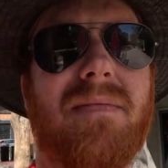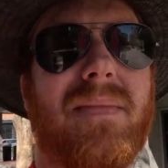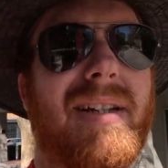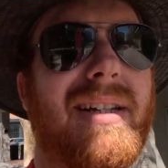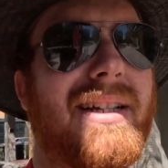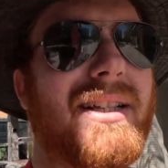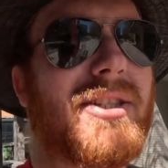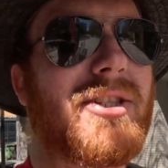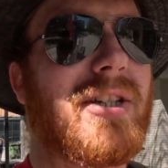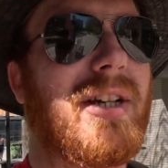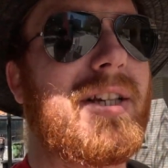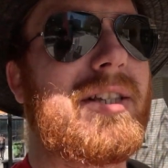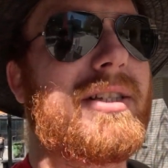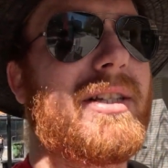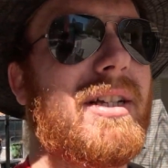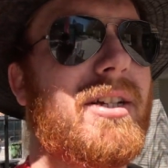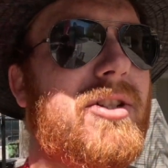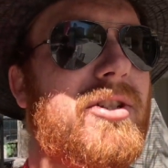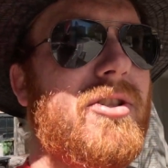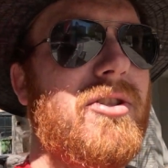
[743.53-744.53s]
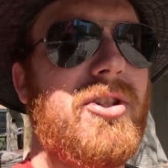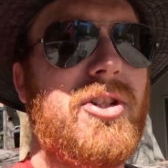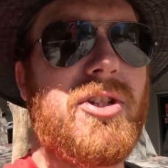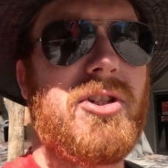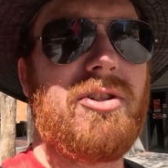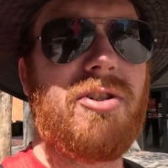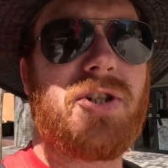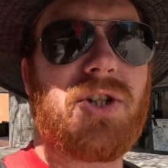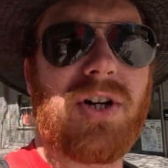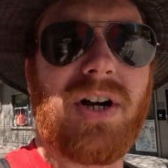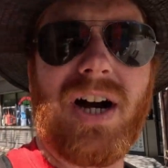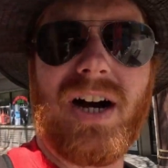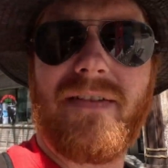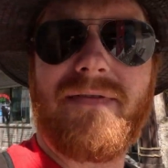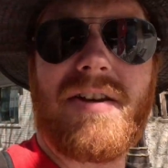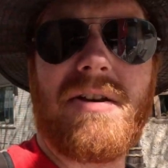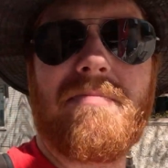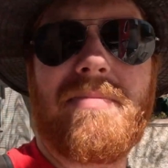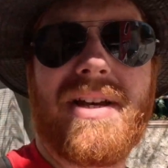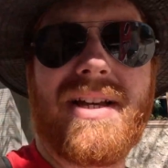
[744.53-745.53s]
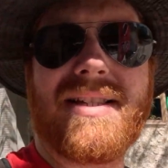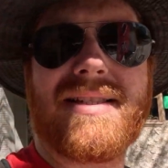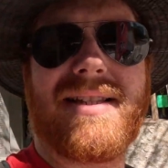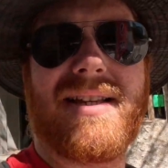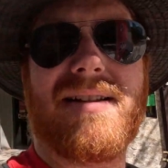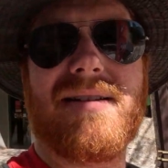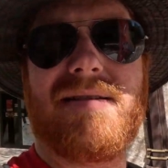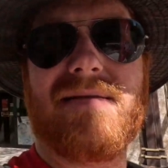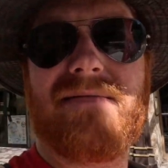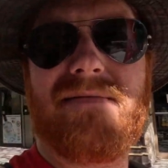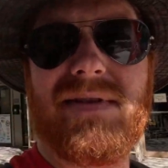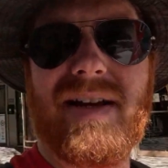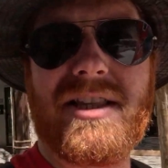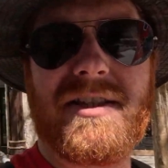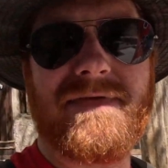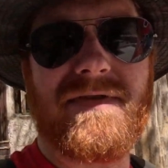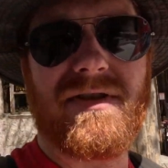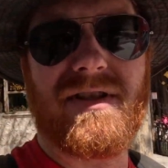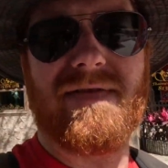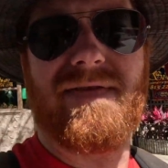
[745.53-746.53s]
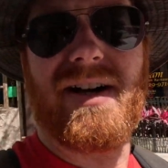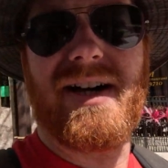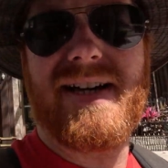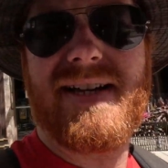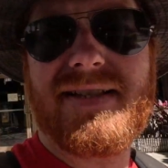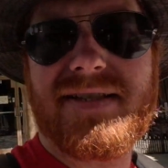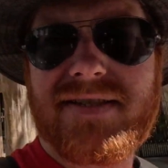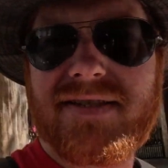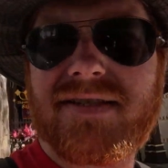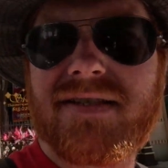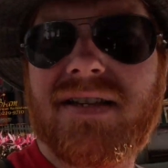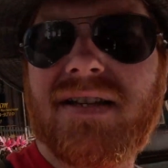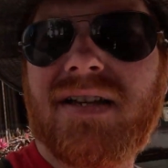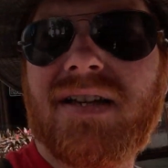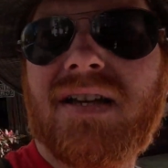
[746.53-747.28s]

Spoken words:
It's just a trough you piss in that's full of ice.